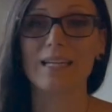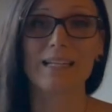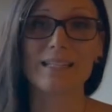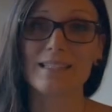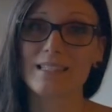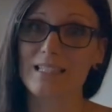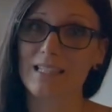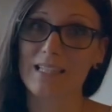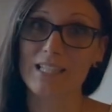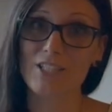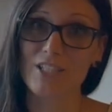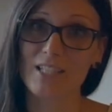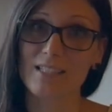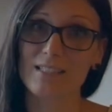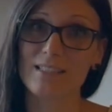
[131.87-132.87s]
it's
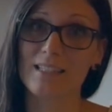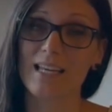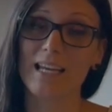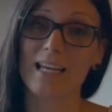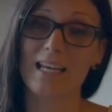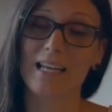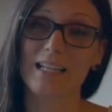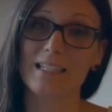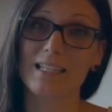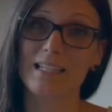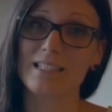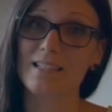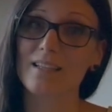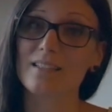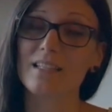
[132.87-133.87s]
delicious, and
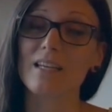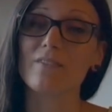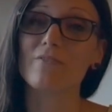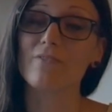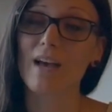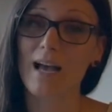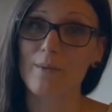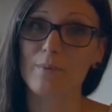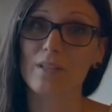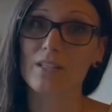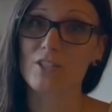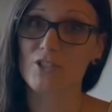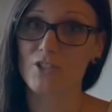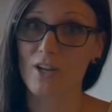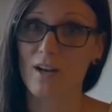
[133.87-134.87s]
it does a
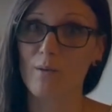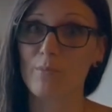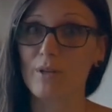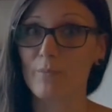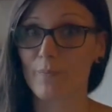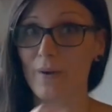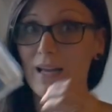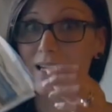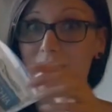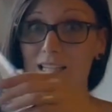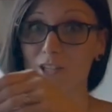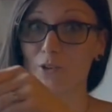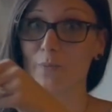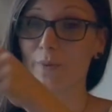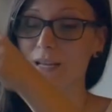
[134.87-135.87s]
fabulous job at
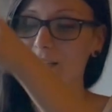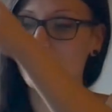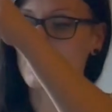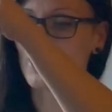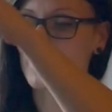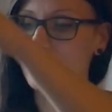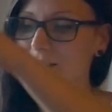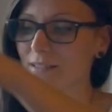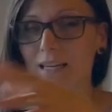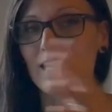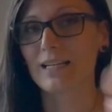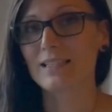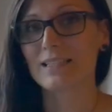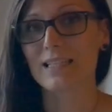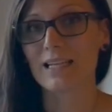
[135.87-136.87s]
binding your baked goods.
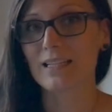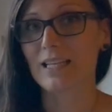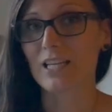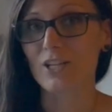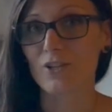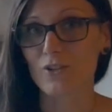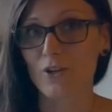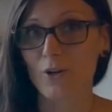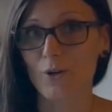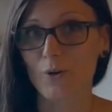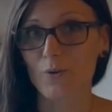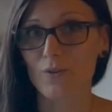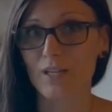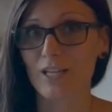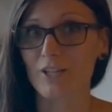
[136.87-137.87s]
Next thing that you
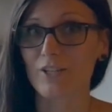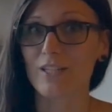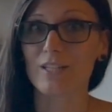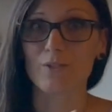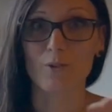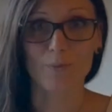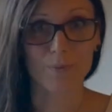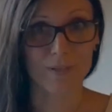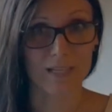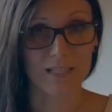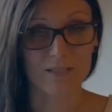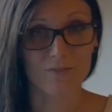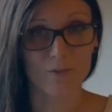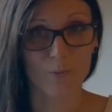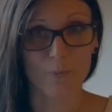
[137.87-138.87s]
know that you need to
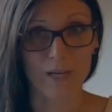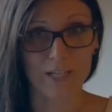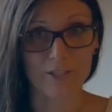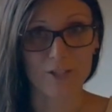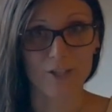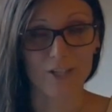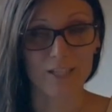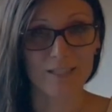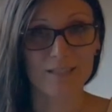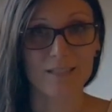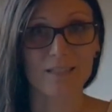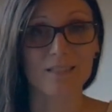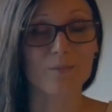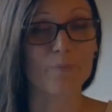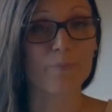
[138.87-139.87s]
replace for baked
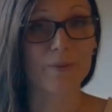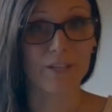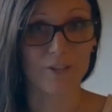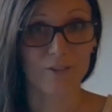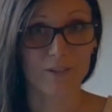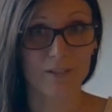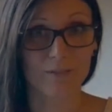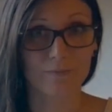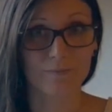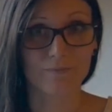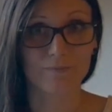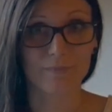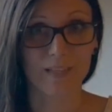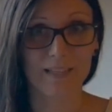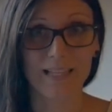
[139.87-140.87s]
goods is milk.
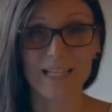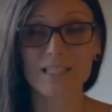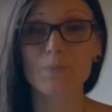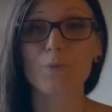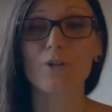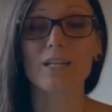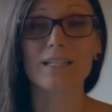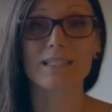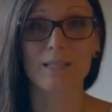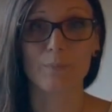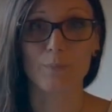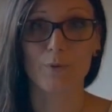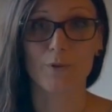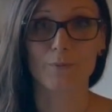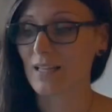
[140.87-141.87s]
And that's pretty
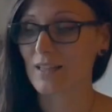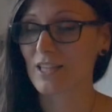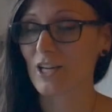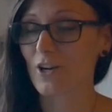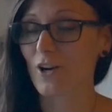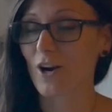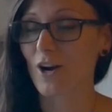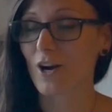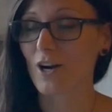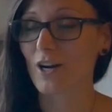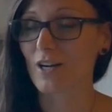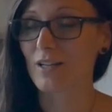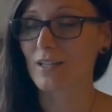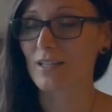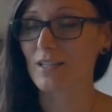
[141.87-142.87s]
simple. There
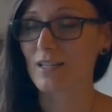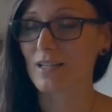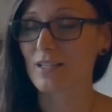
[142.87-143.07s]
are